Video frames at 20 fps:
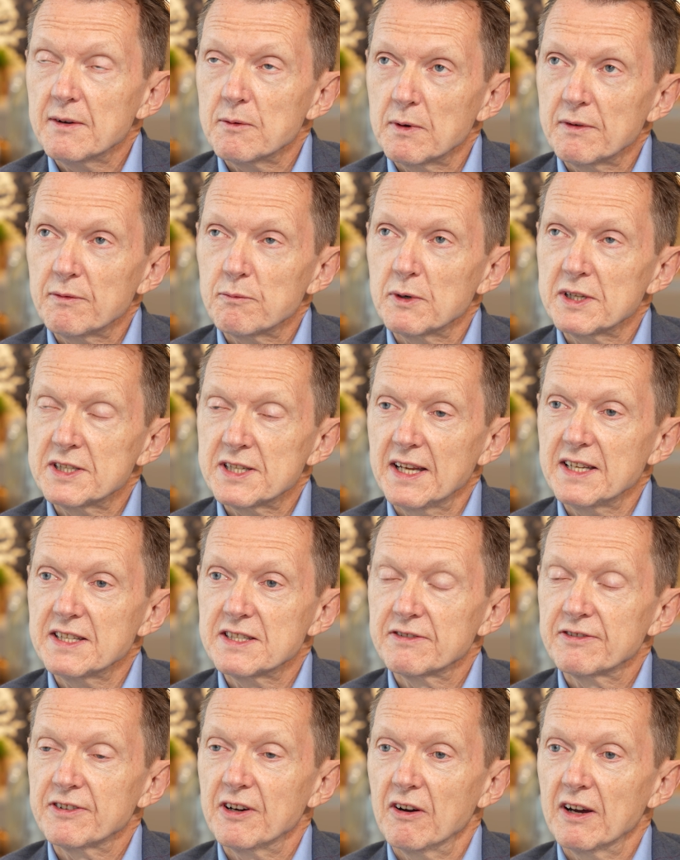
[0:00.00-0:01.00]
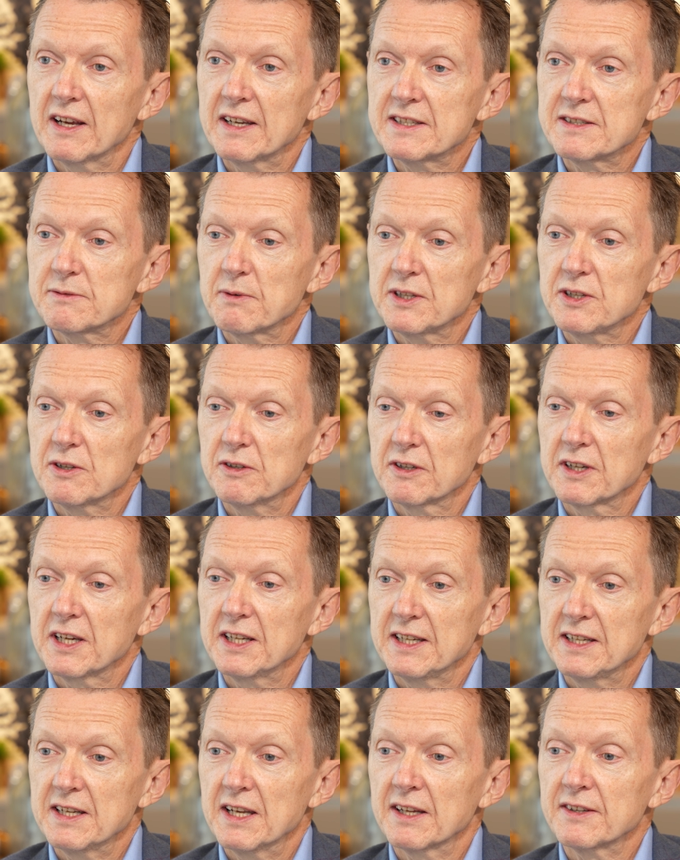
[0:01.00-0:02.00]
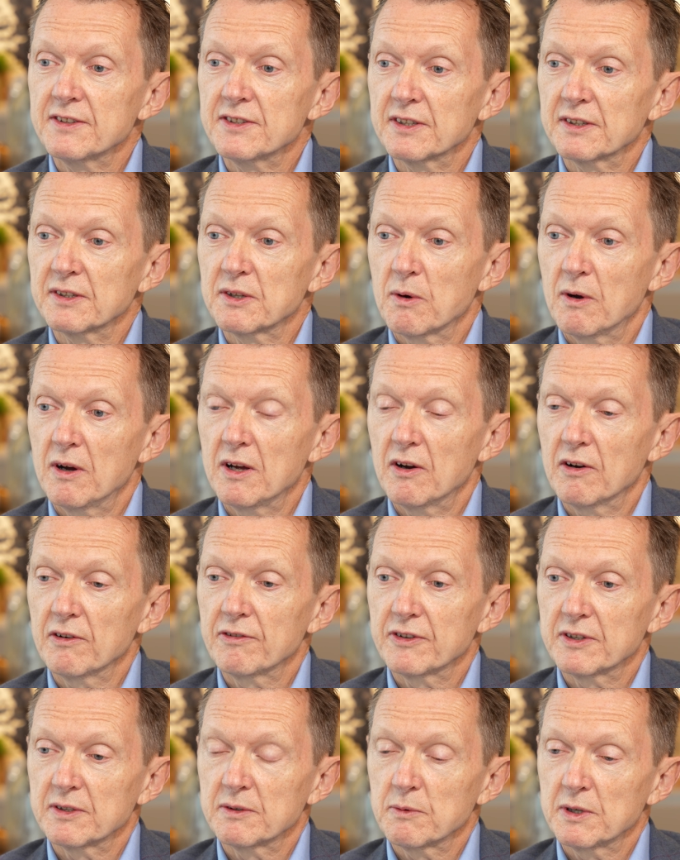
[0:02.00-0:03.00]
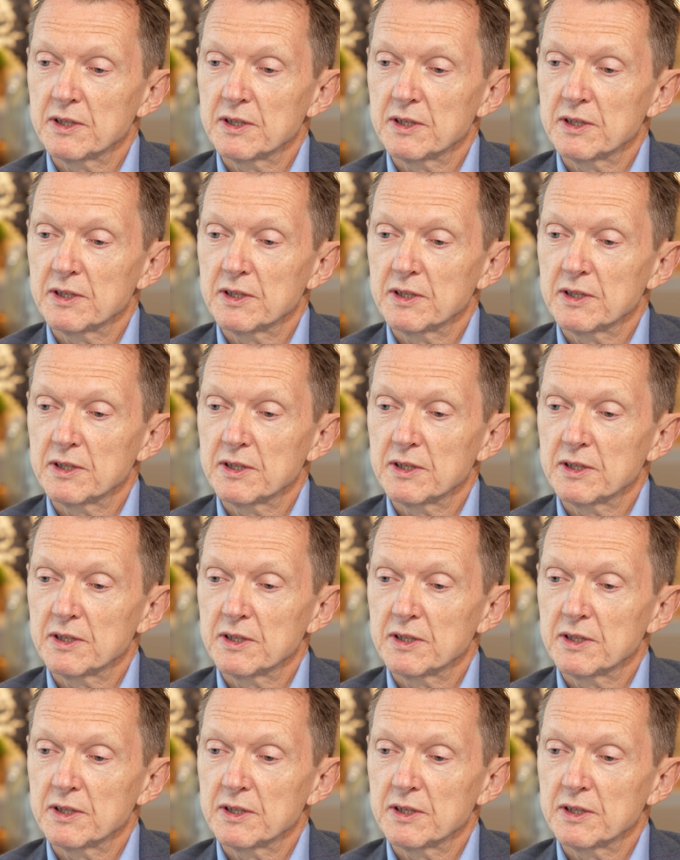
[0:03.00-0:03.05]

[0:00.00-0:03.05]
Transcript: We, we tend to find when you're looking in London quite often,